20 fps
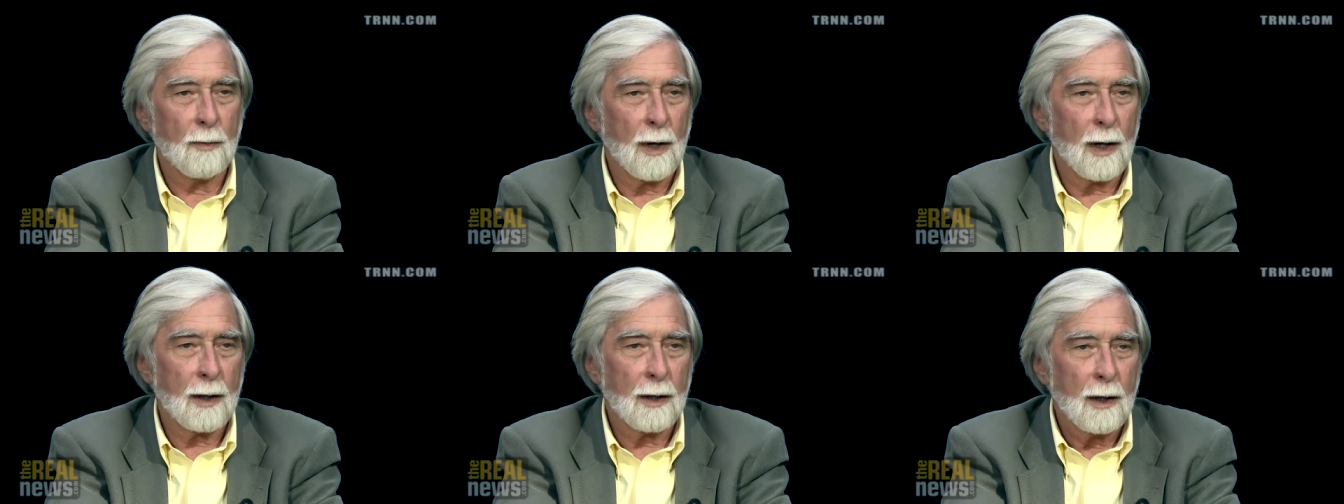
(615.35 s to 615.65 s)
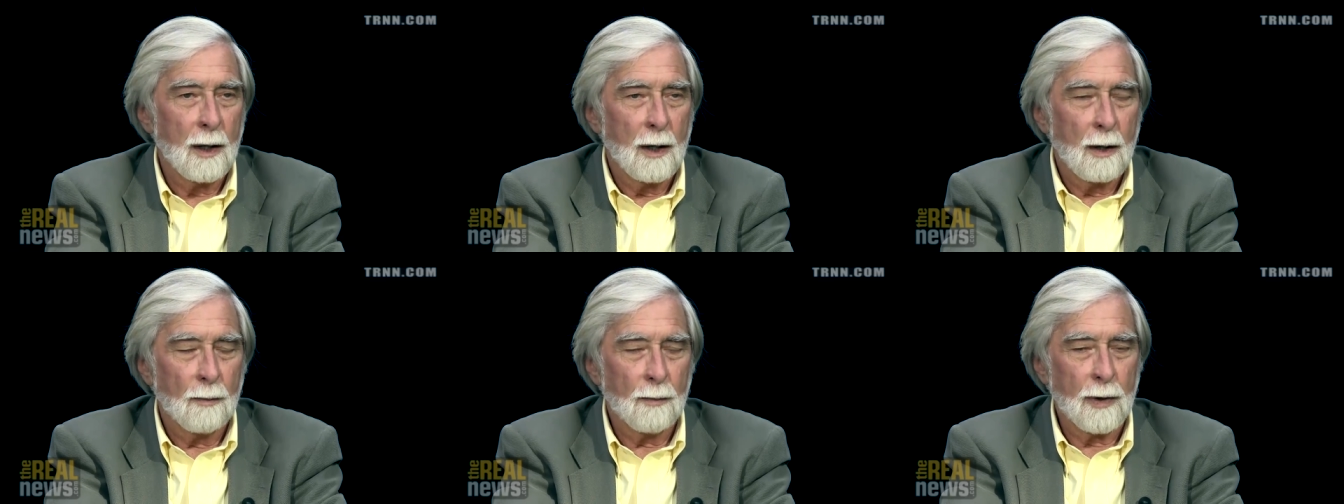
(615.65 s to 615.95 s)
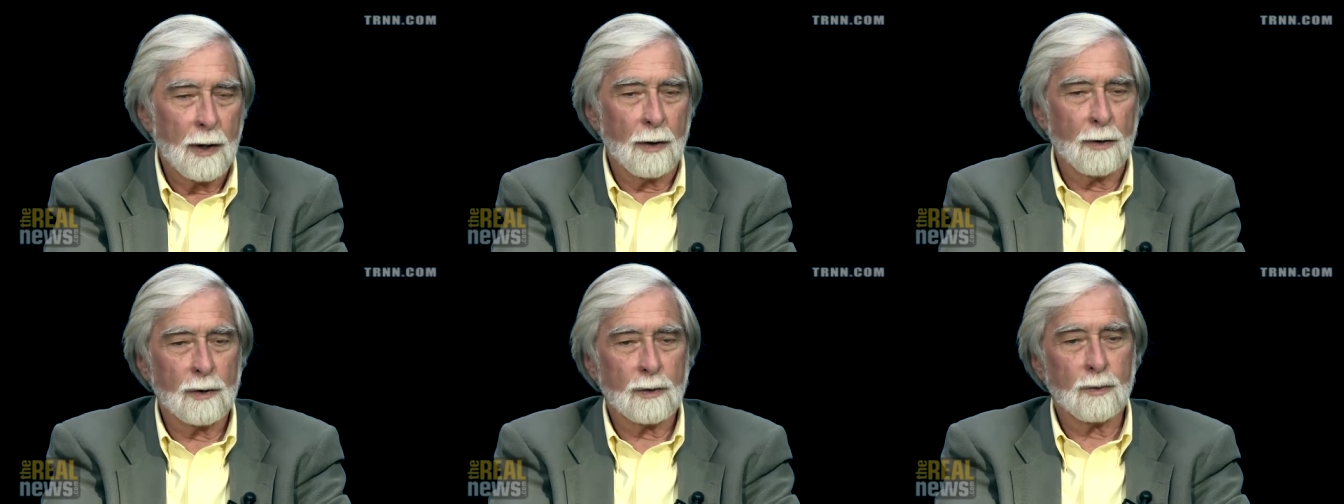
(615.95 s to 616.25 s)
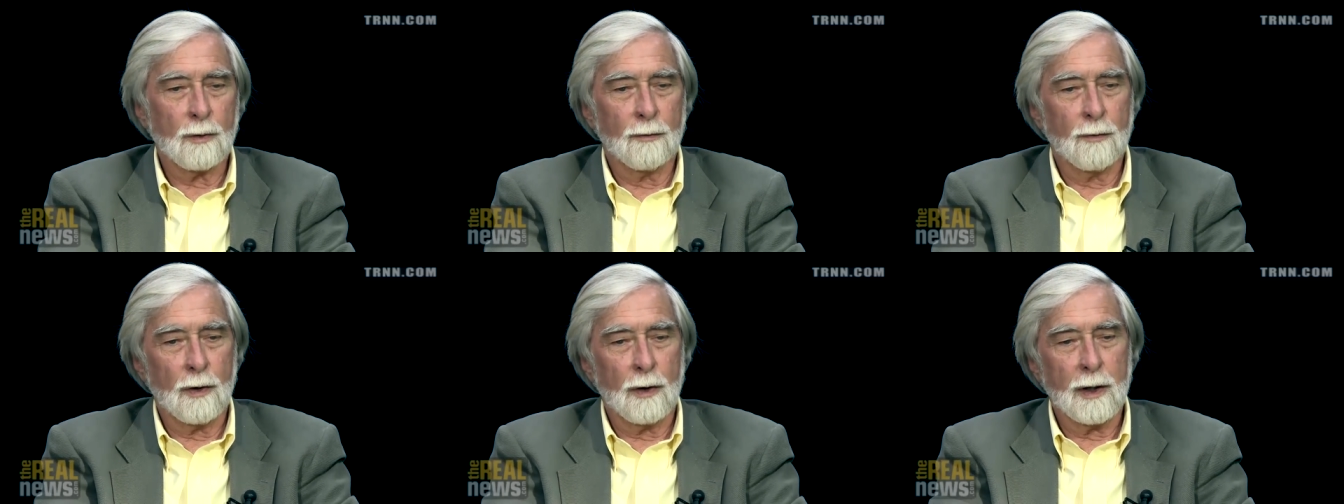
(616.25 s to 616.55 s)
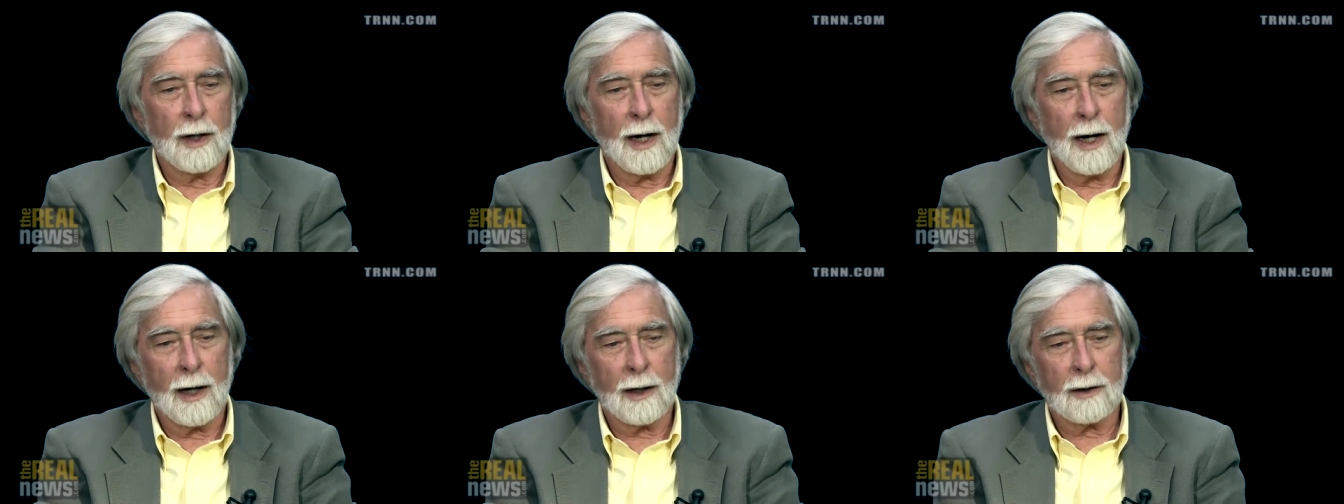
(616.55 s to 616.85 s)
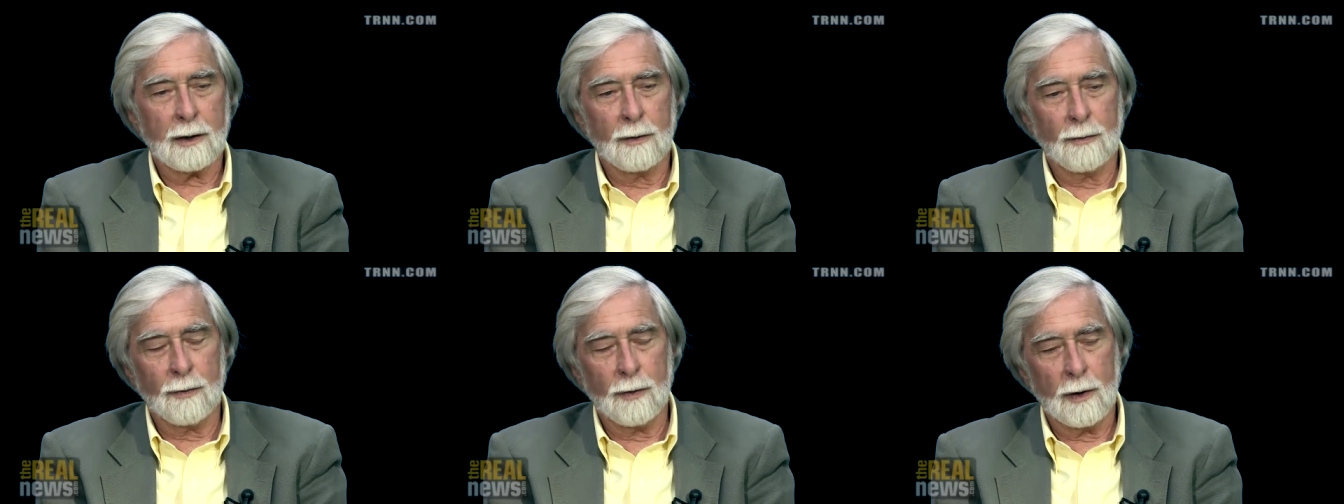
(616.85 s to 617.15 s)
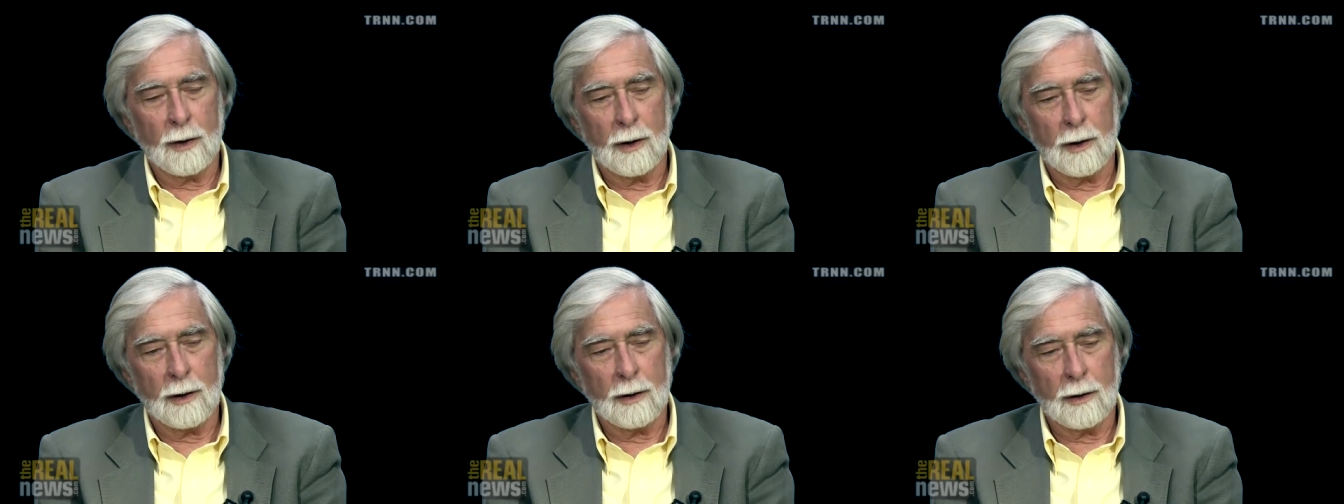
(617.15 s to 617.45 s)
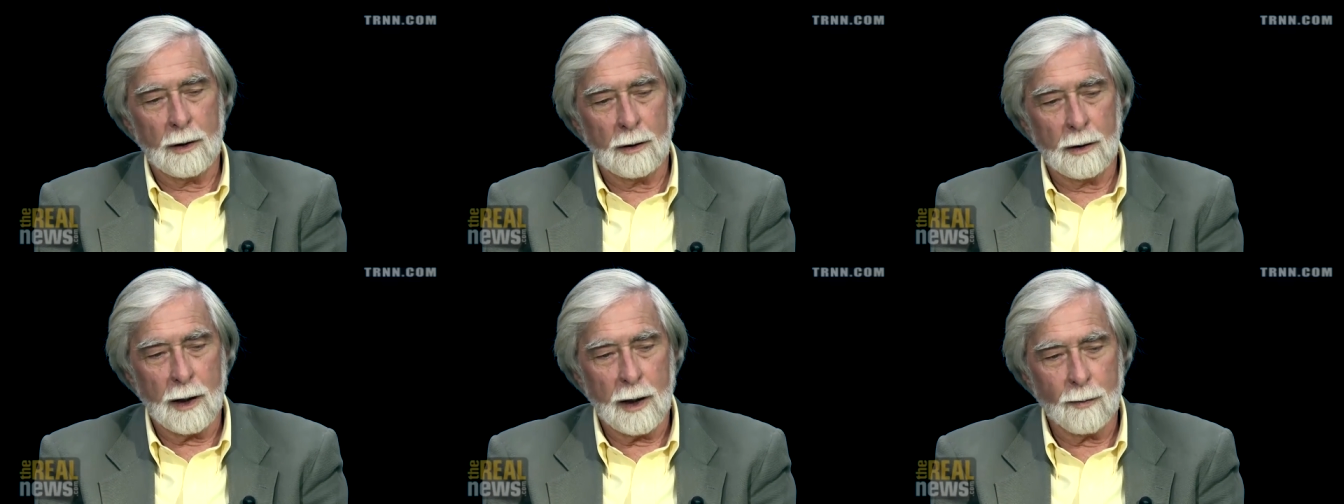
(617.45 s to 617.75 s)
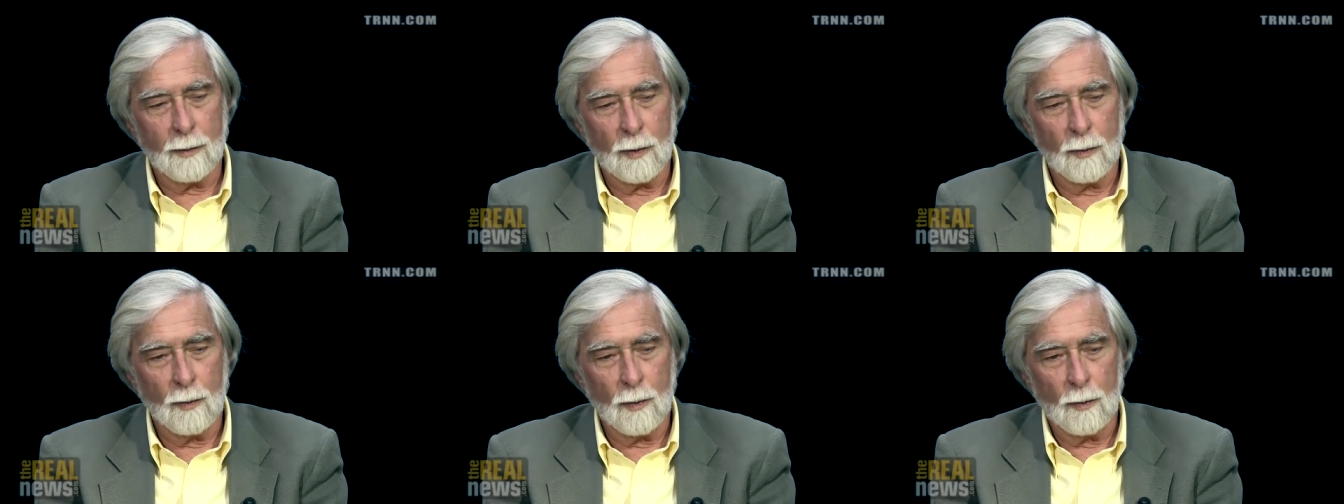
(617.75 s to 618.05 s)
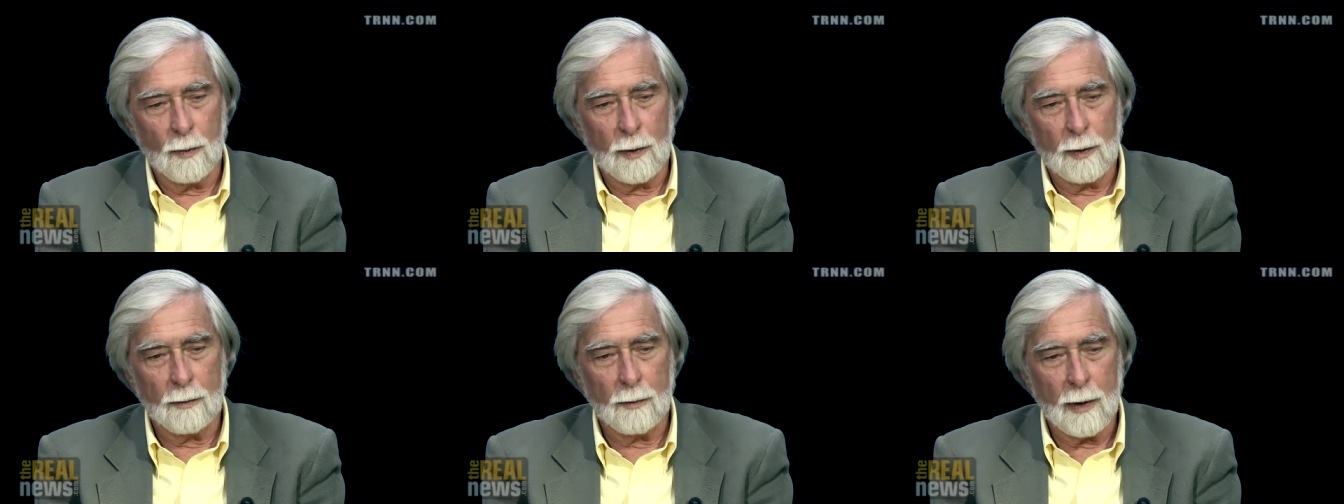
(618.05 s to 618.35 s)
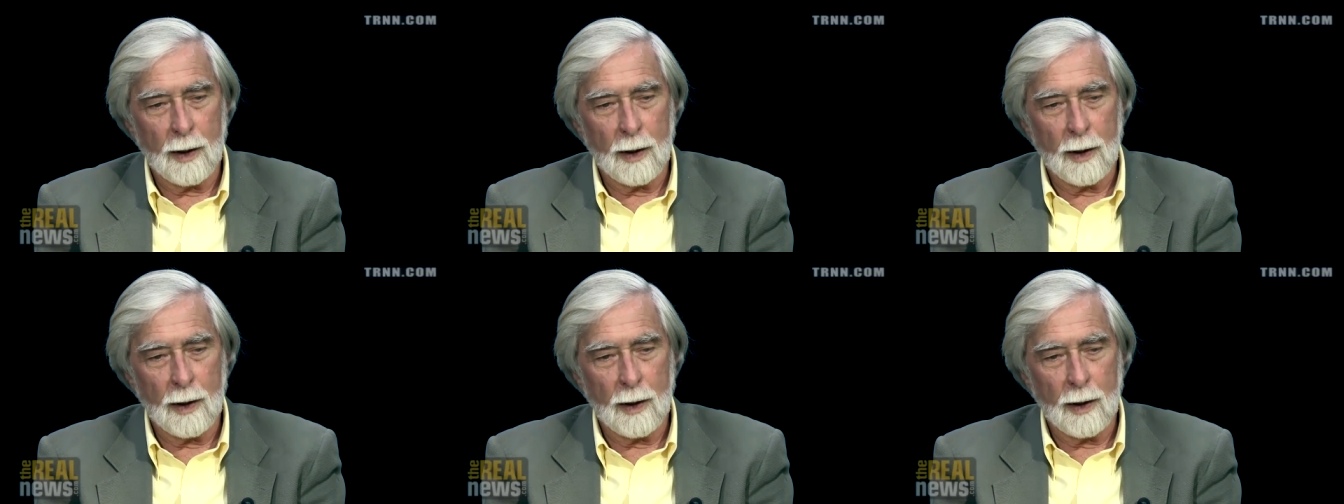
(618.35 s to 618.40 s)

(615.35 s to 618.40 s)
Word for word: my parents were very active in the labor movement.